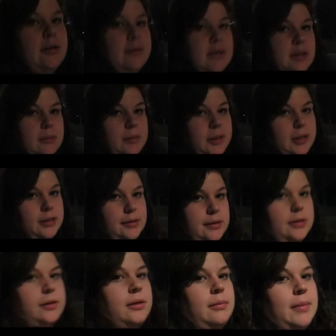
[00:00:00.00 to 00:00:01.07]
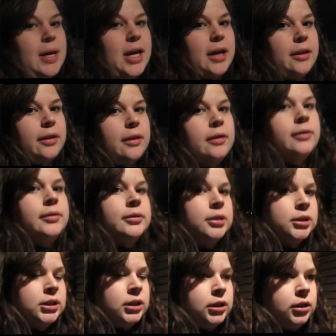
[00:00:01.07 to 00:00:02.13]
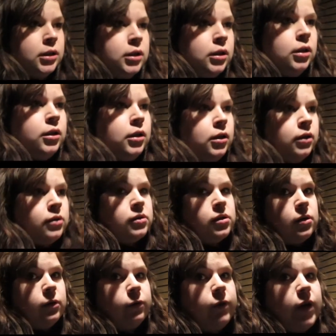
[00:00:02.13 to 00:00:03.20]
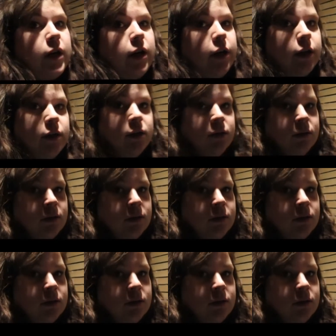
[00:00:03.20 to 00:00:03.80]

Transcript: it was going to be easier than math. So far, it